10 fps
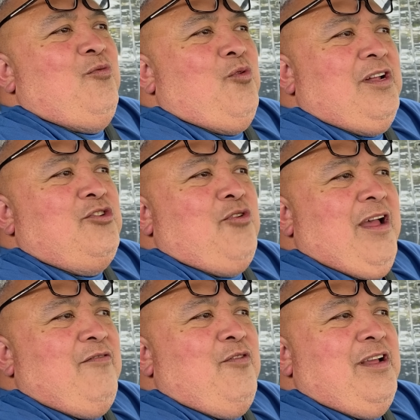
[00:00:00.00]
One
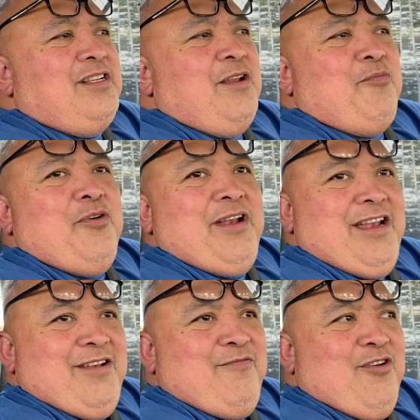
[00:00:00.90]
driveway
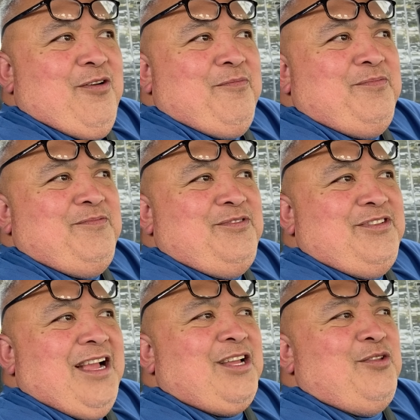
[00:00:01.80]
separated from
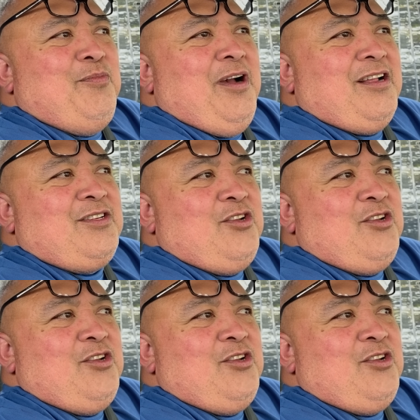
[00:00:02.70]
Jack in the Box.